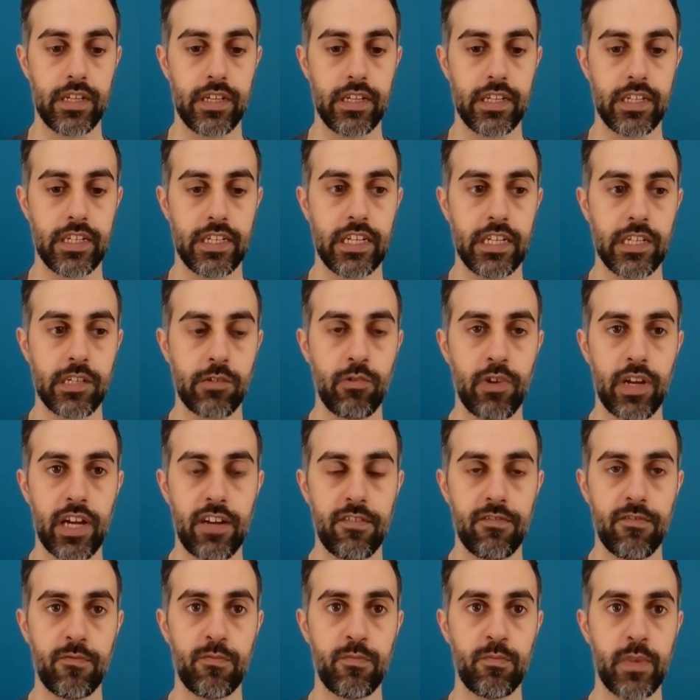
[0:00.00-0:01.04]
Since we
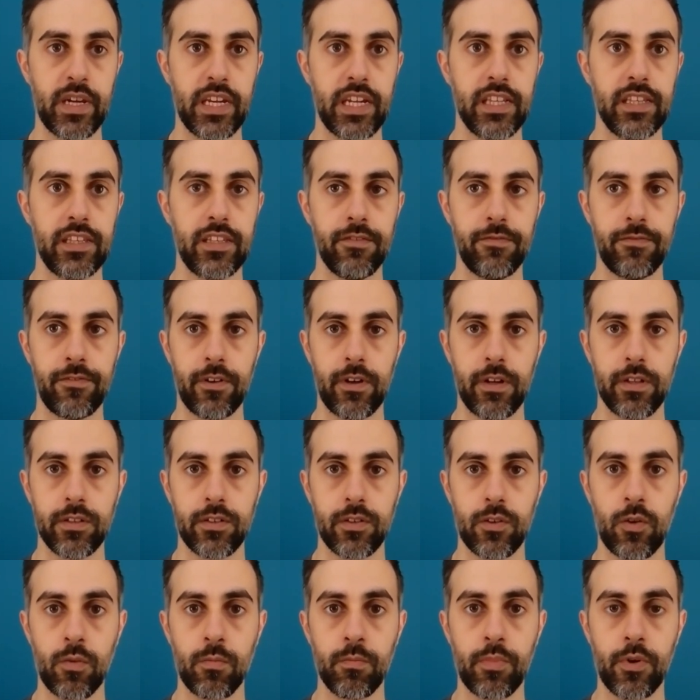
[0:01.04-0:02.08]
have many different
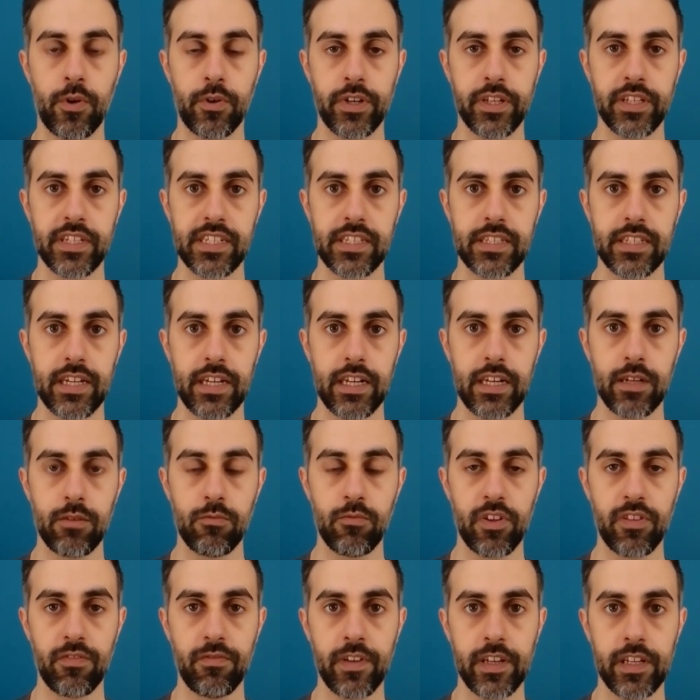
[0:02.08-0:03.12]
components dealing
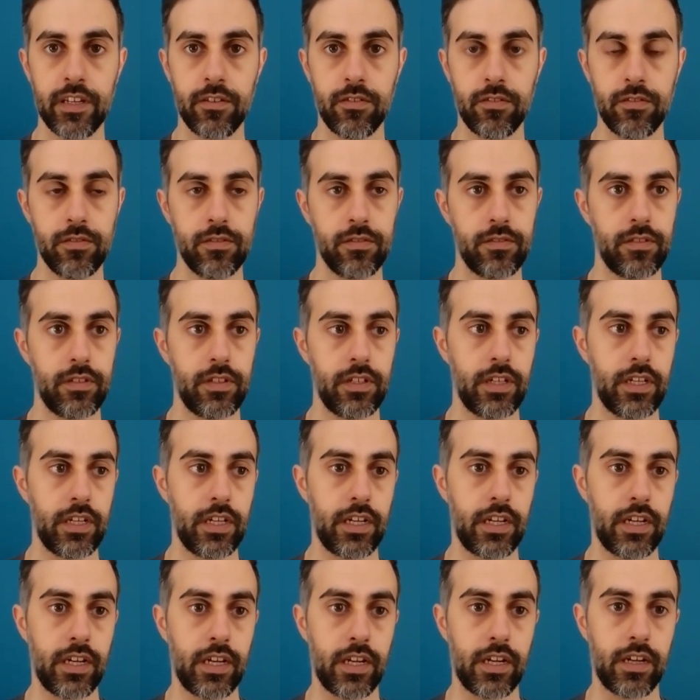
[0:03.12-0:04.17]
with video,
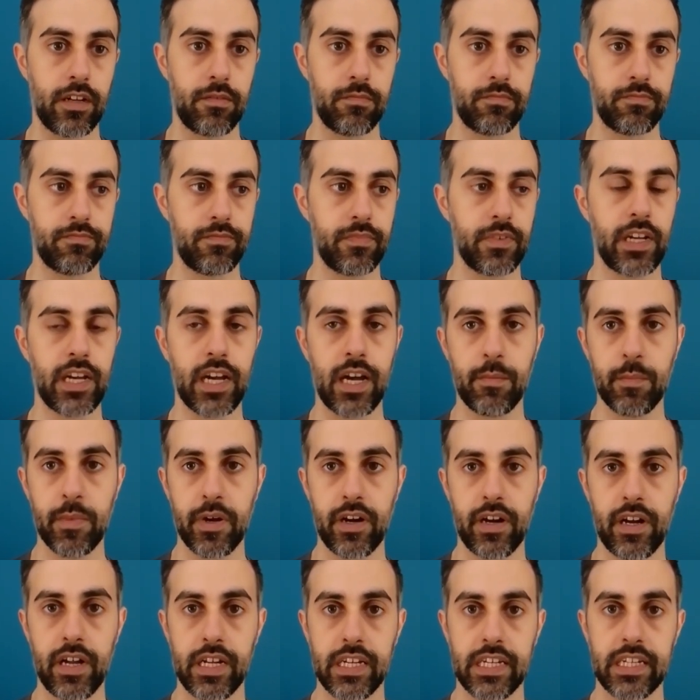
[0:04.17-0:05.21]

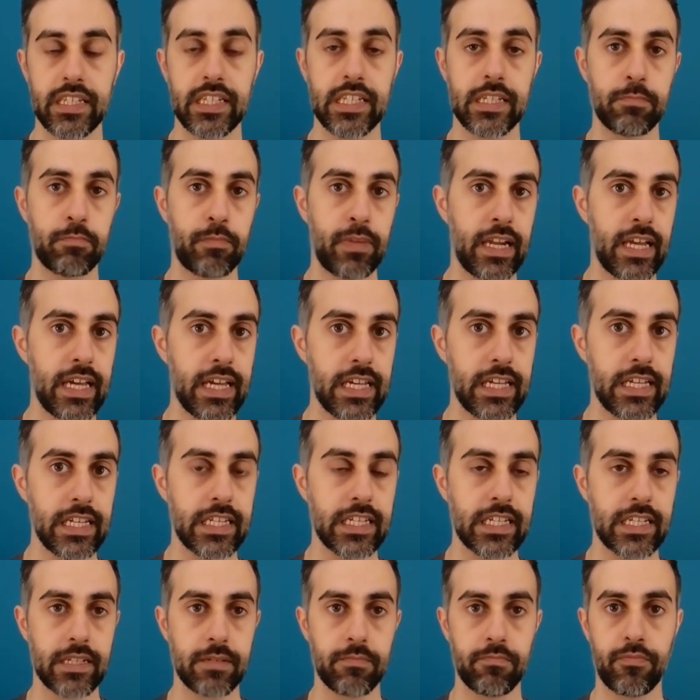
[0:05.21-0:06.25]
cameras,
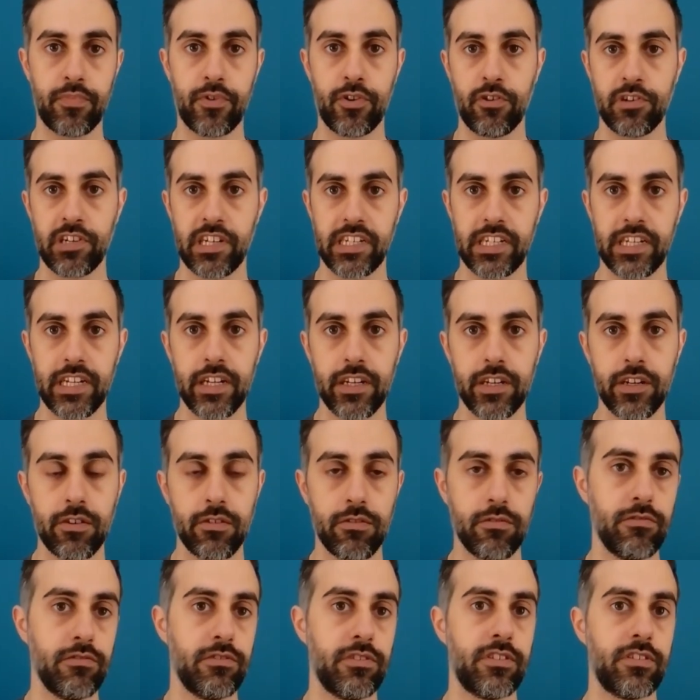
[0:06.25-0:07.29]
displays, processing
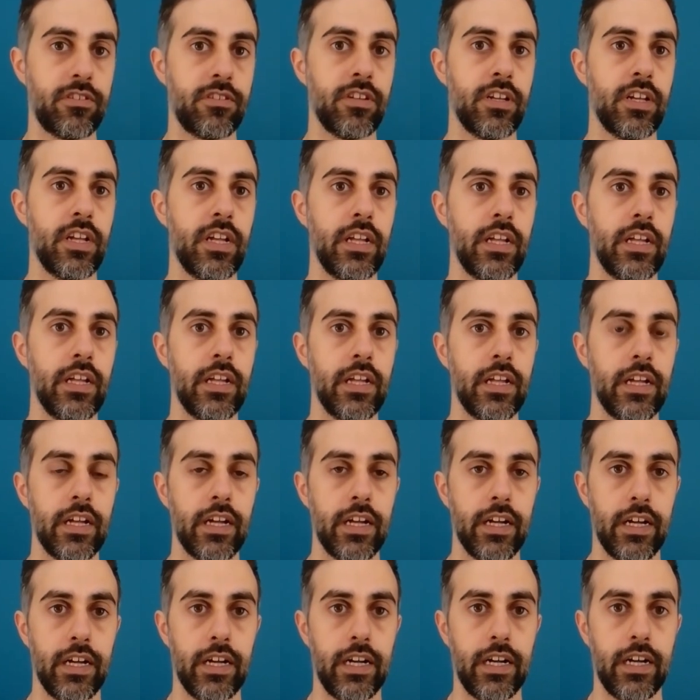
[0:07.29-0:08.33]
nodes,
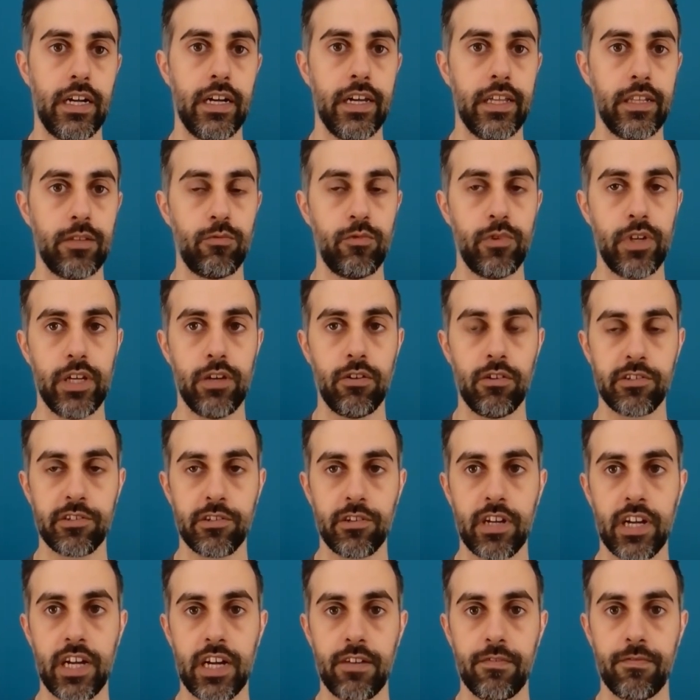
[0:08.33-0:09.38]
and we also
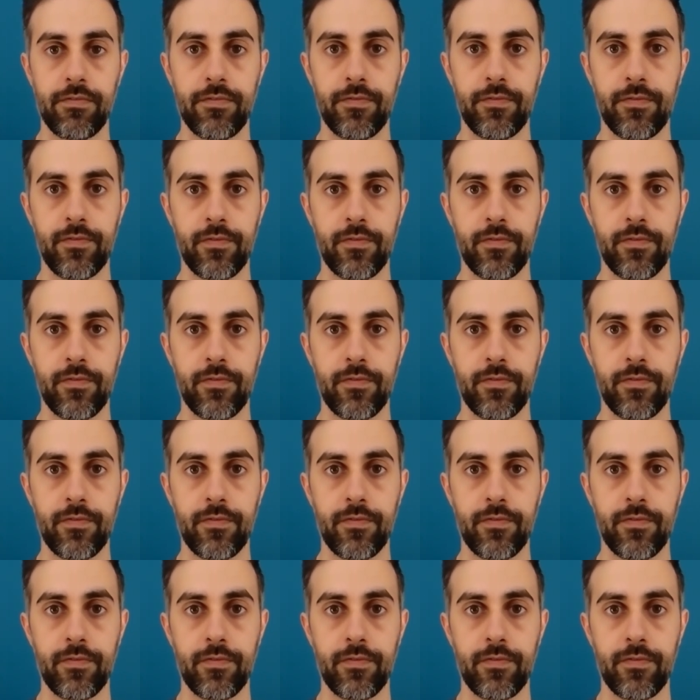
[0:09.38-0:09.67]
have